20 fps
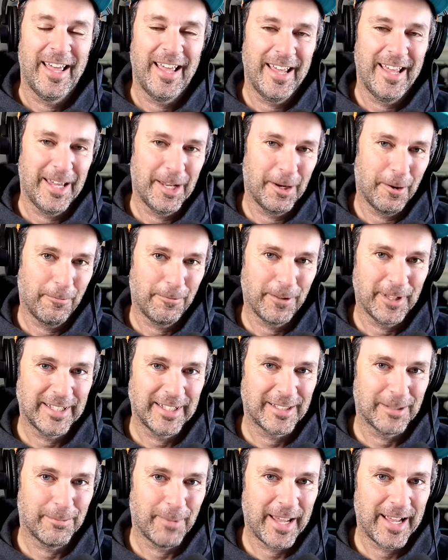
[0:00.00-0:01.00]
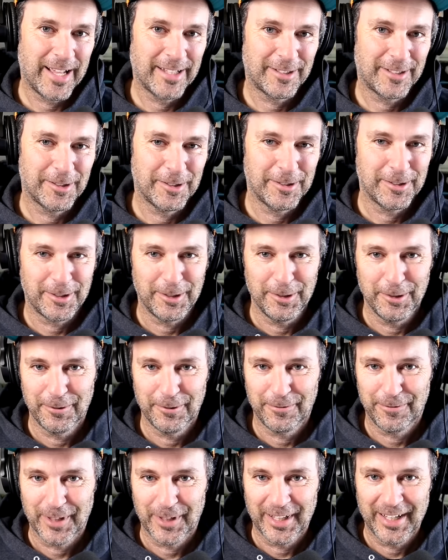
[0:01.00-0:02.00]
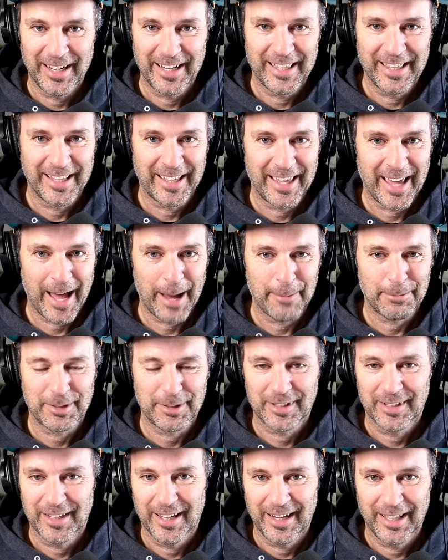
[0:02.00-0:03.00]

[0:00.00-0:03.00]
and hopefully get some answers to fill in any of the gaps,